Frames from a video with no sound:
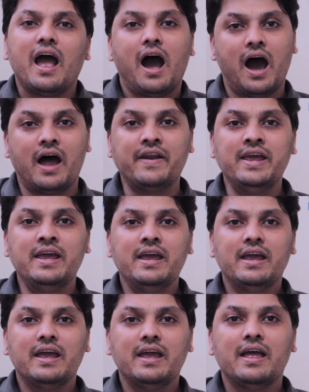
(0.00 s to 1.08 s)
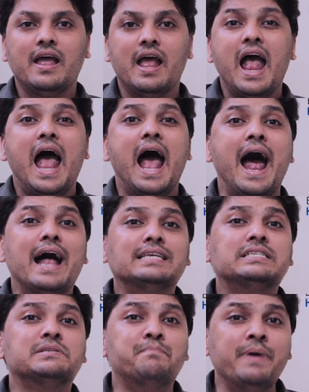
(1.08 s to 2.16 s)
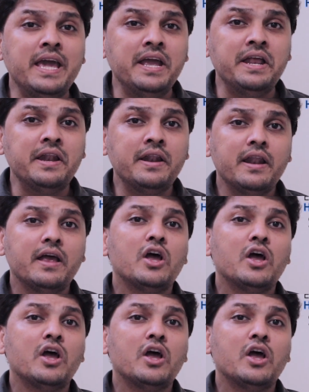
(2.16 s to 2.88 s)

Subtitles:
Hari has been